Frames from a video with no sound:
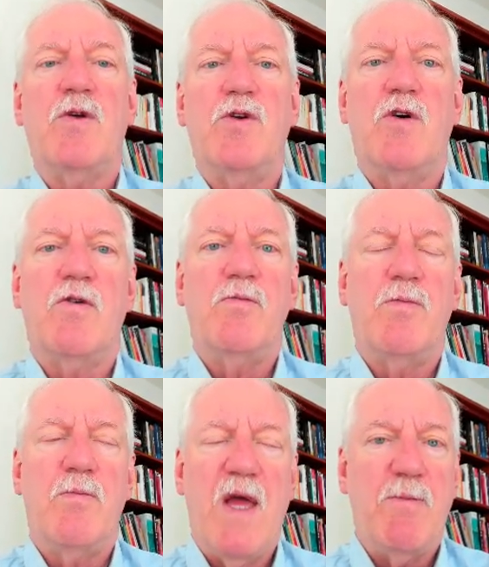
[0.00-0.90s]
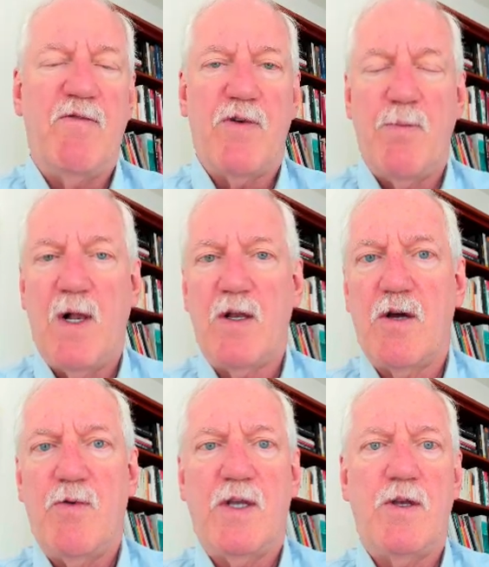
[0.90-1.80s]
you're maybe
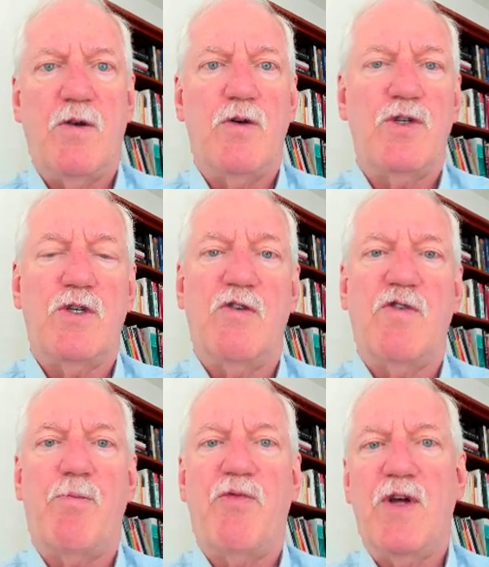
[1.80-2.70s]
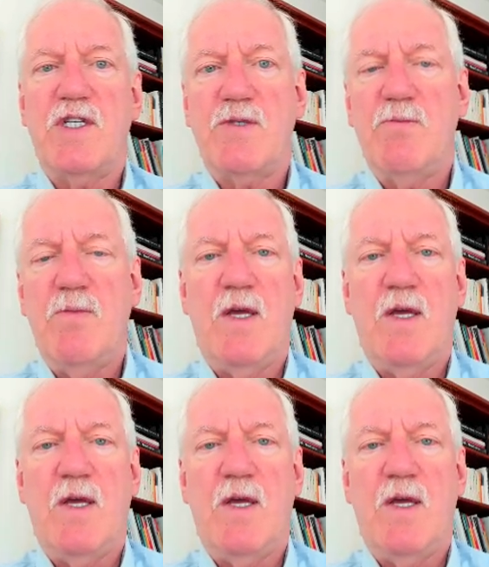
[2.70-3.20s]
familiar with the notion of a prism,